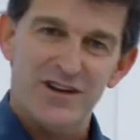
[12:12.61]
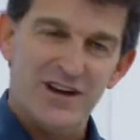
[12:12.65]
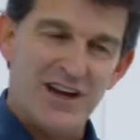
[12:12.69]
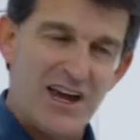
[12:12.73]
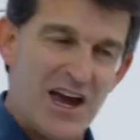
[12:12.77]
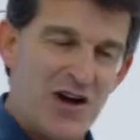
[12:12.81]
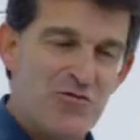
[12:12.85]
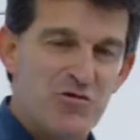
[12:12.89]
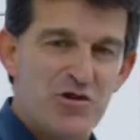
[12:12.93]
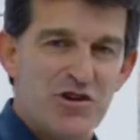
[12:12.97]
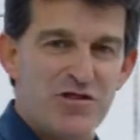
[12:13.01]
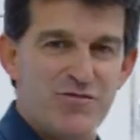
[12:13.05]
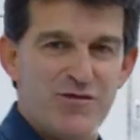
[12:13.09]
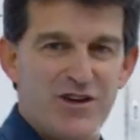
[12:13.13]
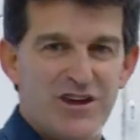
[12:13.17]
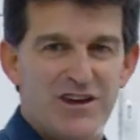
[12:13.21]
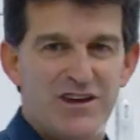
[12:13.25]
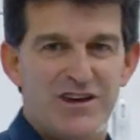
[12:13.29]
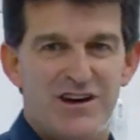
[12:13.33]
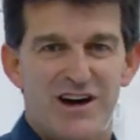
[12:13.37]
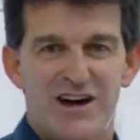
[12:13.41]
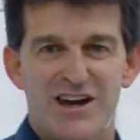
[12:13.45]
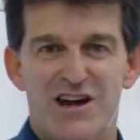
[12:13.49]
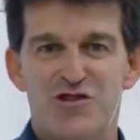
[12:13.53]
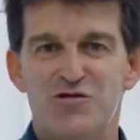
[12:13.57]
Come with me
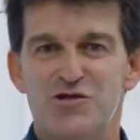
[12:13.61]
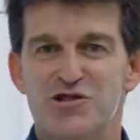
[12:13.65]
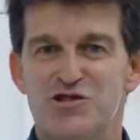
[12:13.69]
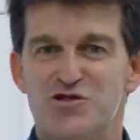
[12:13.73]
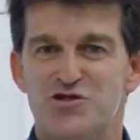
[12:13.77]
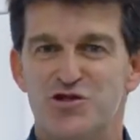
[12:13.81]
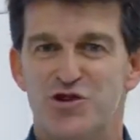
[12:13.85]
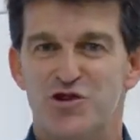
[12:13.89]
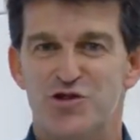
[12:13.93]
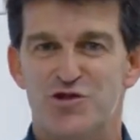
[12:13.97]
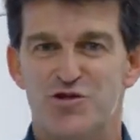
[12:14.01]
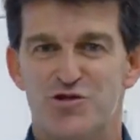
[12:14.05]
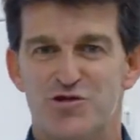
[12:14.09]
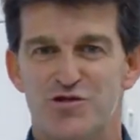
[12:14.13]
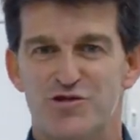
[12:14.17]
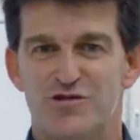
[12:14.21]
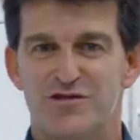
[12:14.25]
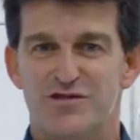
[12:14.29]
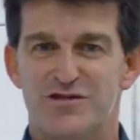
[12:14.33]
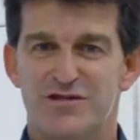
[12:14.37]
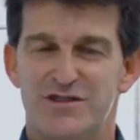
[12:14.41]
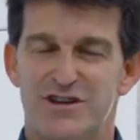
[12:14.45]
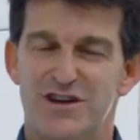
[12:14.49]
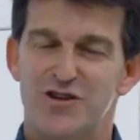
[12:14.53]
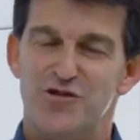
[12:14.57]
and I will show you
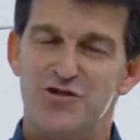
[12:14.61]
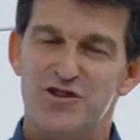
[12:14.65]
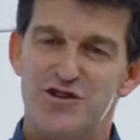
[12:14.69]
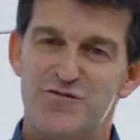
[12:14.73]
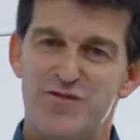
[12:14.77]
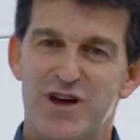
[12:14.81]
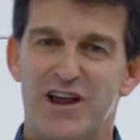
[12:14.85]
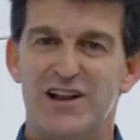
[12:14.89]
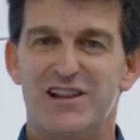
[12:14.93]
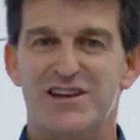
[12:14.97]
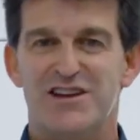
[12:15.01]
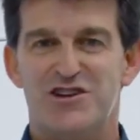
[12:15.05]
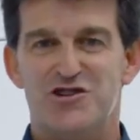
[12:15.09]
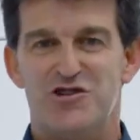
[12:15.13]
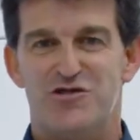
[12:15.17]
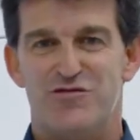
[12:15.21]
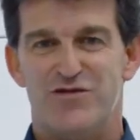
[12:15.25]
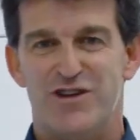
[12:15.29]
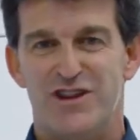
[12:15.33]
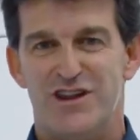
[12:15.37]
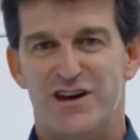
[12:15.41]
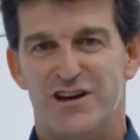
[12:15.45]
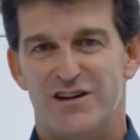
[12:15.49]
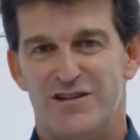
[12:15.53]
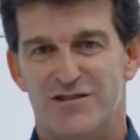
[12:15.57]
the other building of
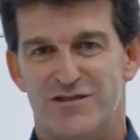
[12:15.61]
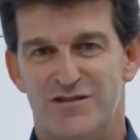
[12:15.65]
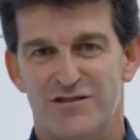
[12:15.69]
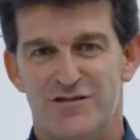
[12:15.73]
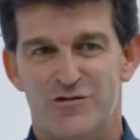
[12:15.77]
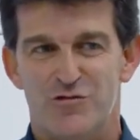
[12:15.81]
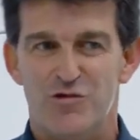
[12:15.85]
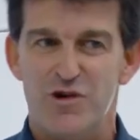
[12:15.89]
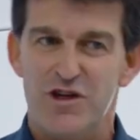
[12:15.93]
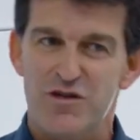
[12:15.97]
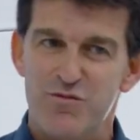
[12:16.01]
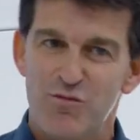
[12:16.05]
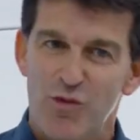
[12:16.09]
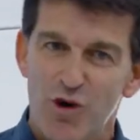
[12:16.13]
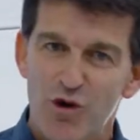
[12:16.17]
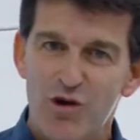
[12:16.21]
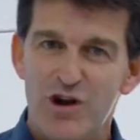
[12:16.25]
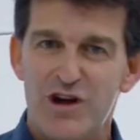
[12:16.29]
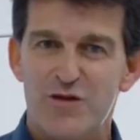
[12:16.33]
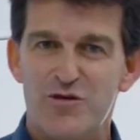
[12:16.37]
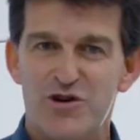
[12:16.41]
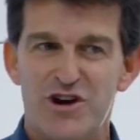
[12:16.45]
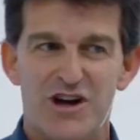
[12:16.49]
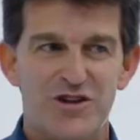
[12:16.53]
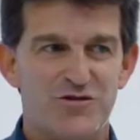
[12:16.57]
IDEKO with more
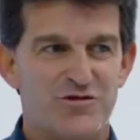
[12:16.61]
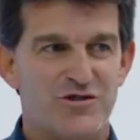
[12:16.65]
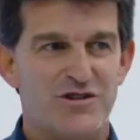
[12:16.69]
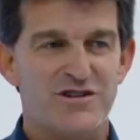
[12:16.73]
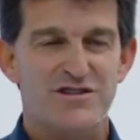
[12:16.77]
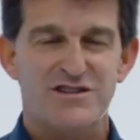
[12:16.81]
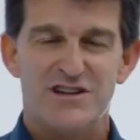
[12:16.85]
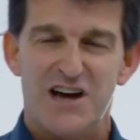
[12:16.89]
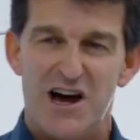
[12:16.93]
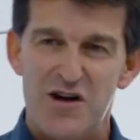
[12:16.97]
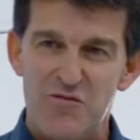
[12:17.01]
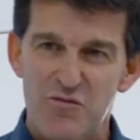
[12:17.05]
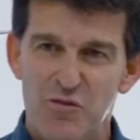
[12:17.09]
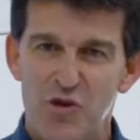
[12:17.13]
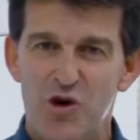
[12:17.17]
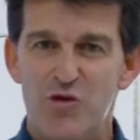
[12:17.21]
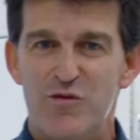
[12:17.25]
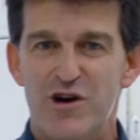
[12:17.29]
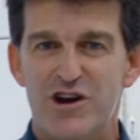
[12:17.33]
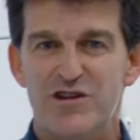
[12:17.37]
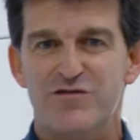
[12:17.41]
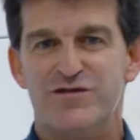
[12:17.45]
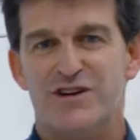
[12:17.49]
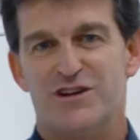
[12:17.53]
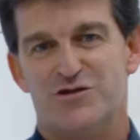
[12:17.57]
laboratories and more
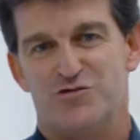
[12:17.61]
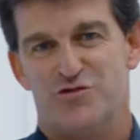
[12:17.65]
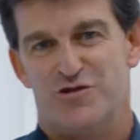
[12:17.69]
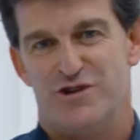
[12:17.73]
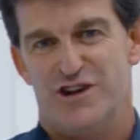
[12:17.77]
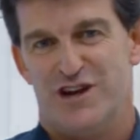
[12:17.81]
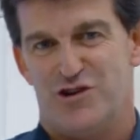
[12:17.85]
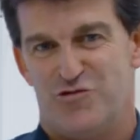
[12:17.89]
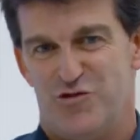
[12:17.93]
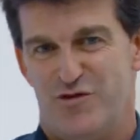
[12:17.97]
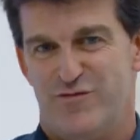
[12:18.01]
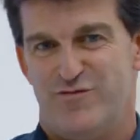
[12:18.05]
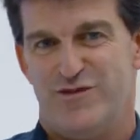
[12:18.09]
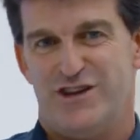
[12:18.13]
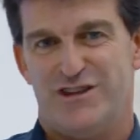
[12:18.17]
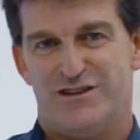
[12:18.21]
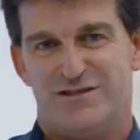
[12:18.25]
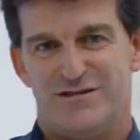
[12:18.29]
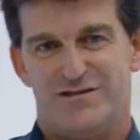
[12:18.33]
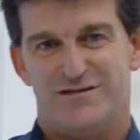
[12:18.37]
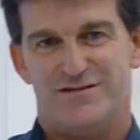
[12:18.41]
manufacturing equipment.